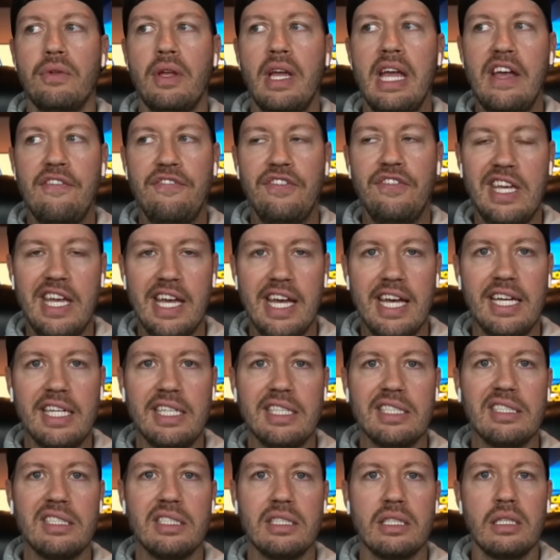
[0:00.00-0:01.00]
If he
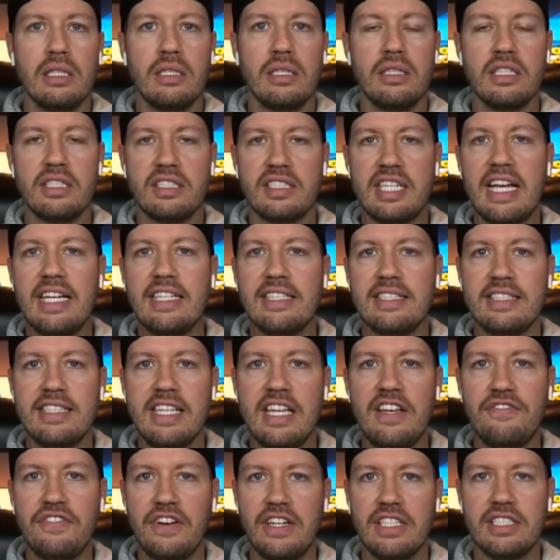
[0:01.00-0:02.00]
is, the Saints
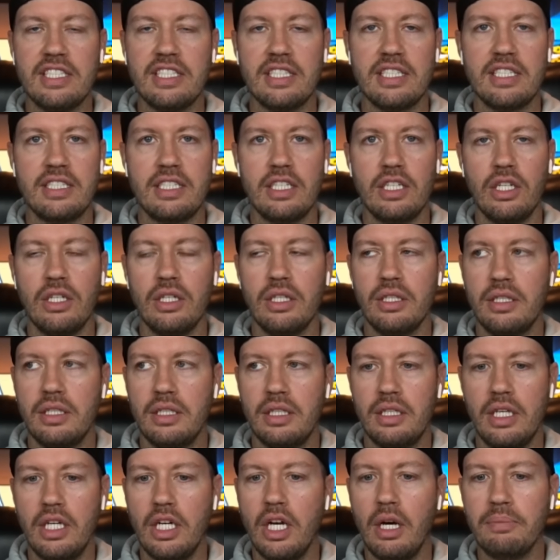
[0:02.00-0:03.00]
defense is still
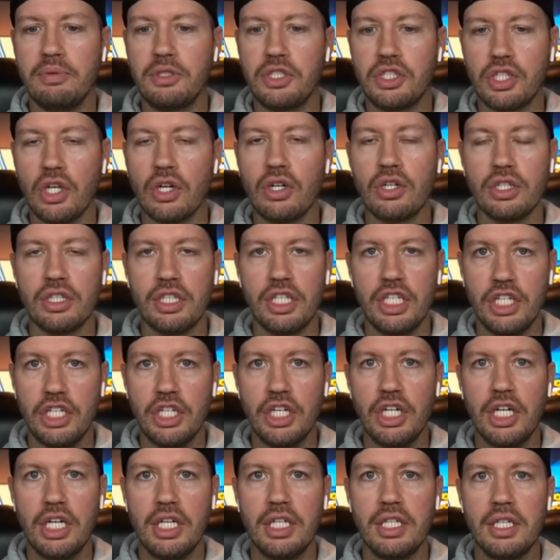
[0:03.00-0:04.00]
absurdly
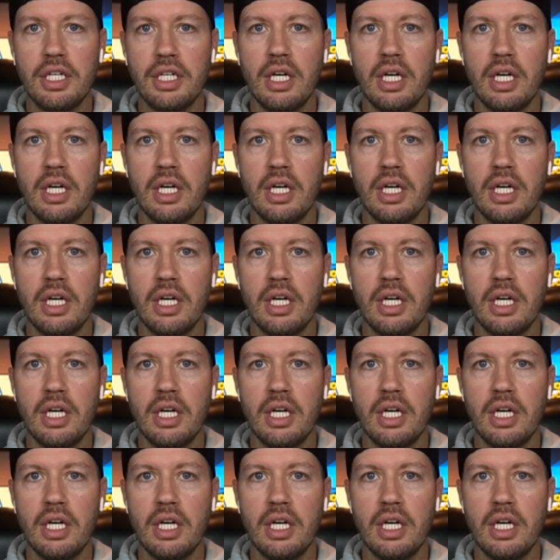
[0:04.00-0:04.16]
good.